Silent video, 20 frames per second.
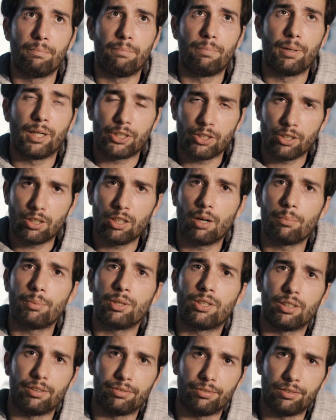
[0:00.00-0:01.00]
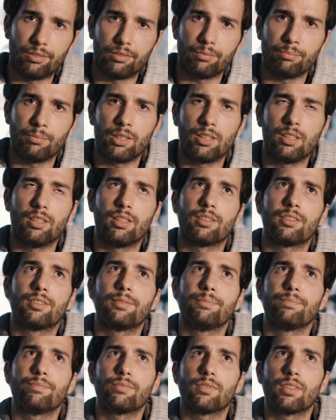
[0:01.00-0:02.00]
But you gotta be careful,
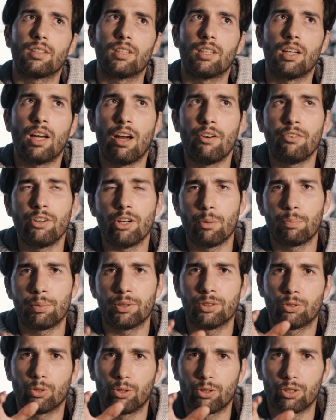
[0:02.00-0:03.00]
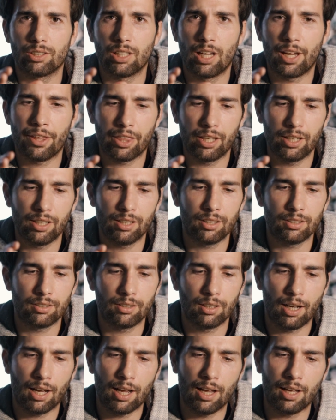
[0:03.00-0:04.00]
because every open source, I think,
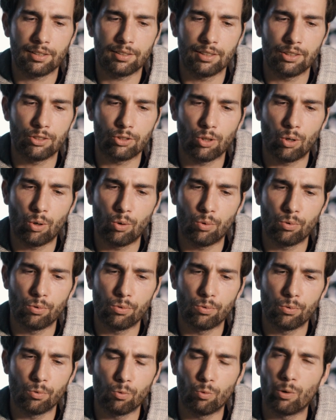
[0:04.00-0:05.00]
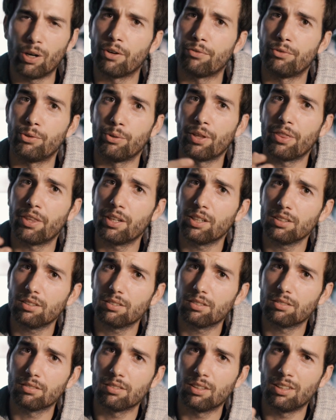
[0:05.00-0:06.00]
has its own way of doing
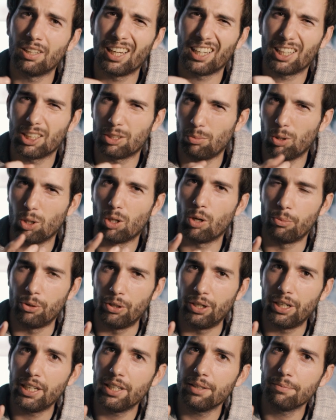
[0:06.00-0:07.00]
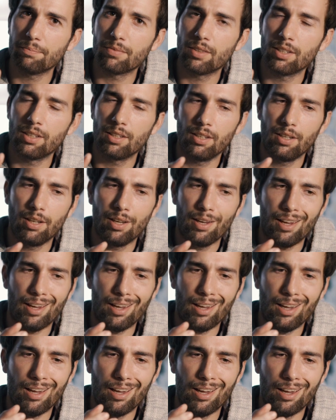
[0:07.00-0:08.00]
things, like a small community,
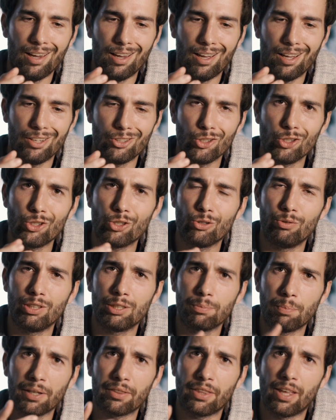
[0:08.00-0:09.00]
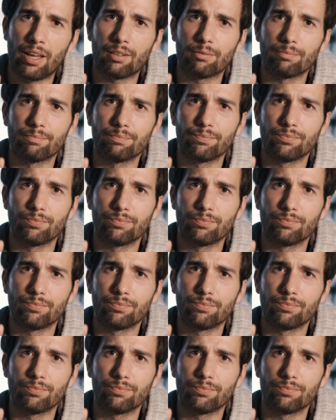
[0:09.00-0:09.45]
and you should respect that.